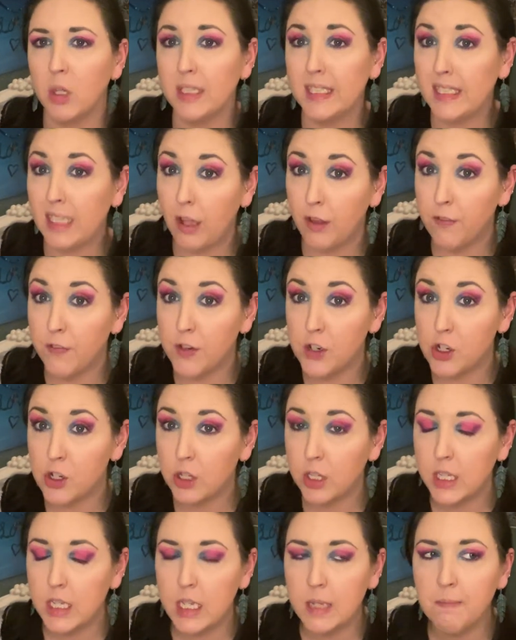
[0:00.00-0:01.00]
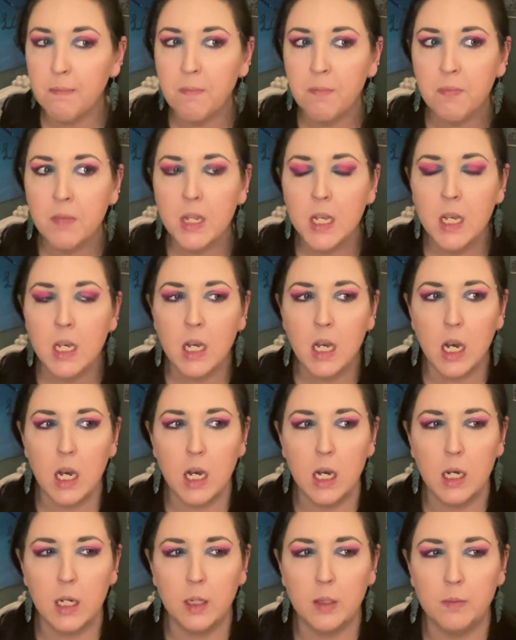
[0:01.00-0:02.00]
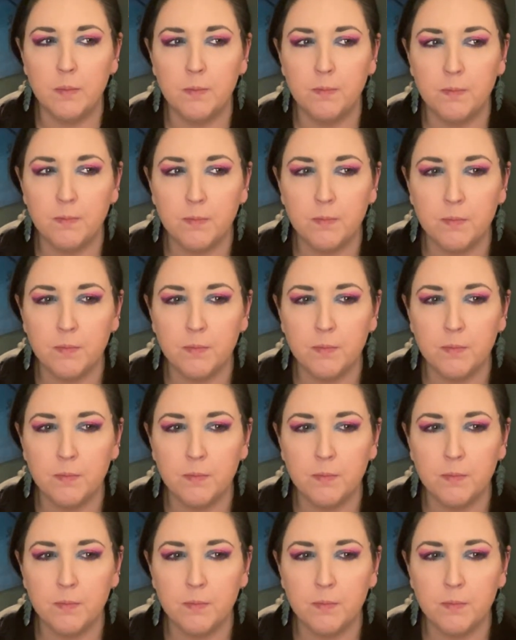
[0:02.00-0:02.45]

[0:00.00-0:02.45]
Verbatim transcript: selfishly. Um,